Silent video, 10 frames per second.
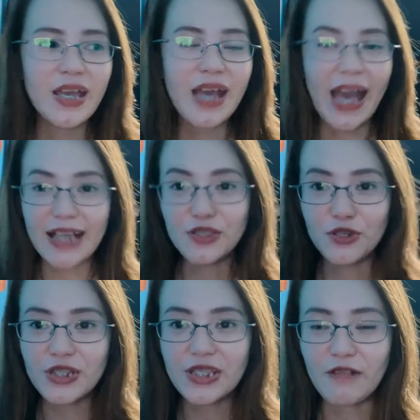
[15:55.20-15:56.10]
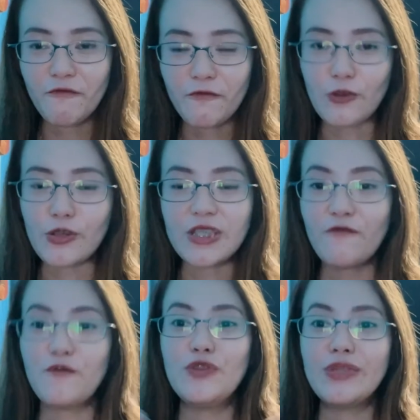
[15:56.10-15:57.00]
ask yourself first
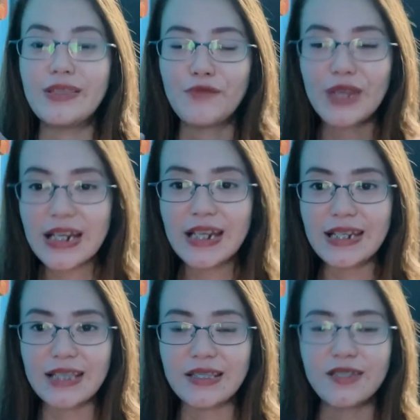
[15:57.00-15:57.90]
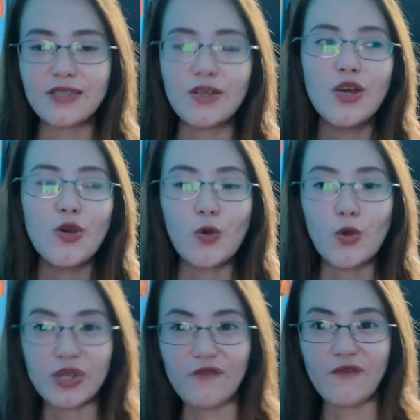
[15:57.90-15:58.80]
if you really need it or
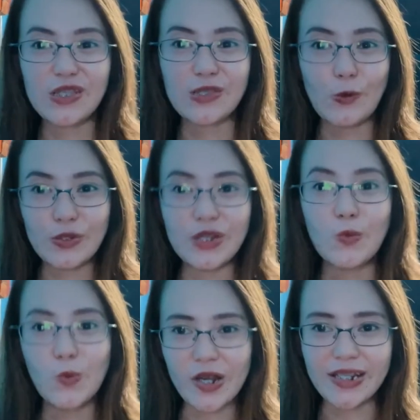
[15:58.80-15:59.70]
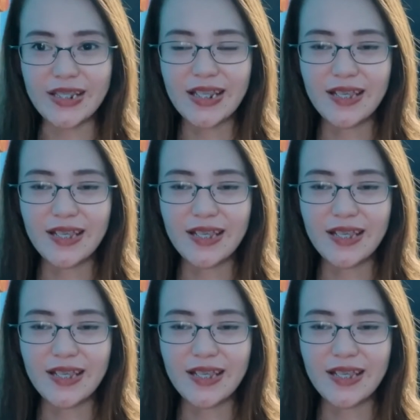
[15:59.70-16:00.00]
if it's only want.